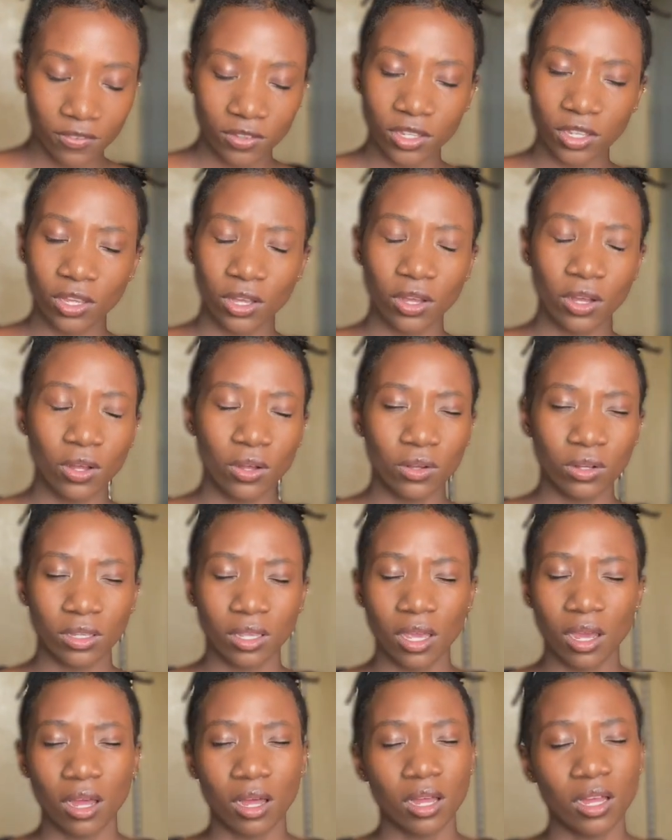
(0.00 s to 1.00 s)
your
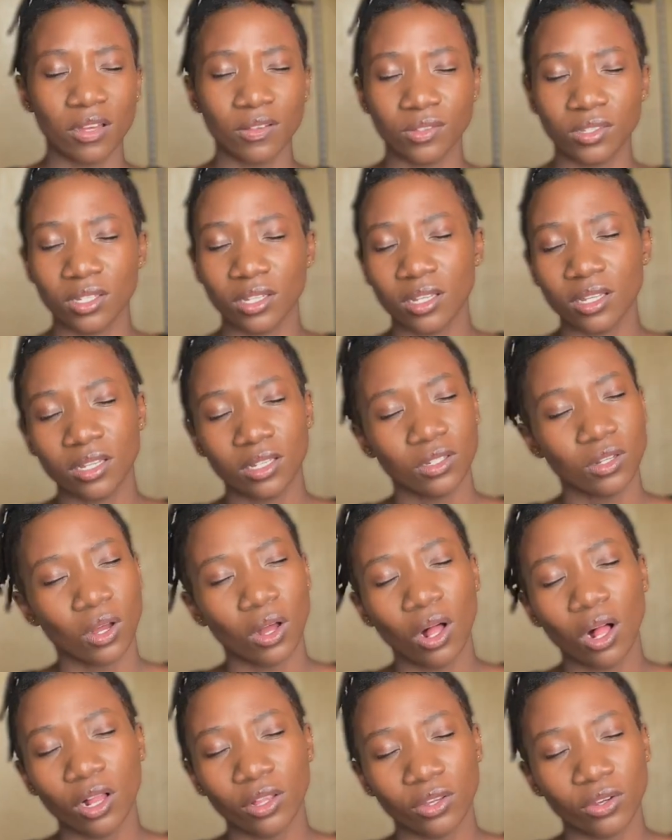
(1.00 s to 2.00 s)
curves and
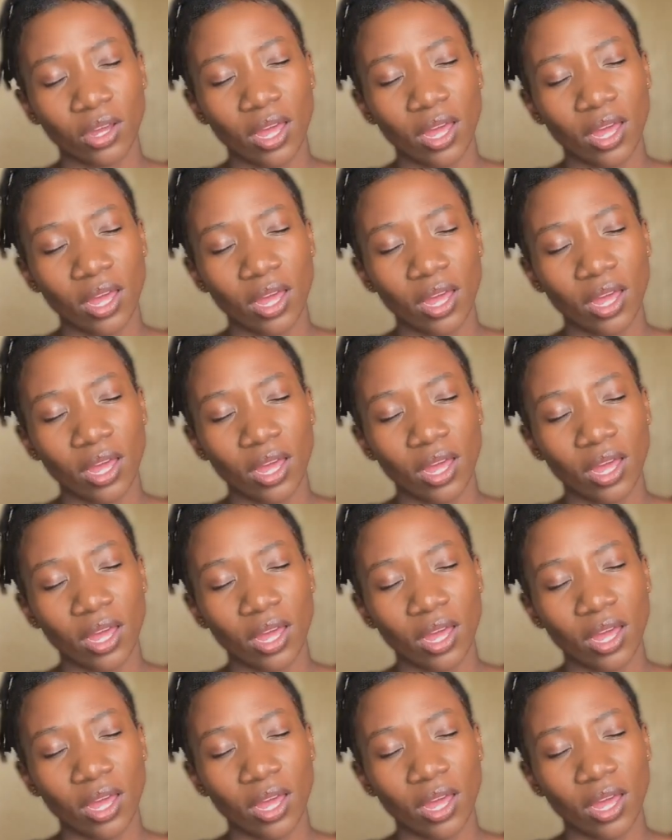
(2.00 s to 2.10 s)
all your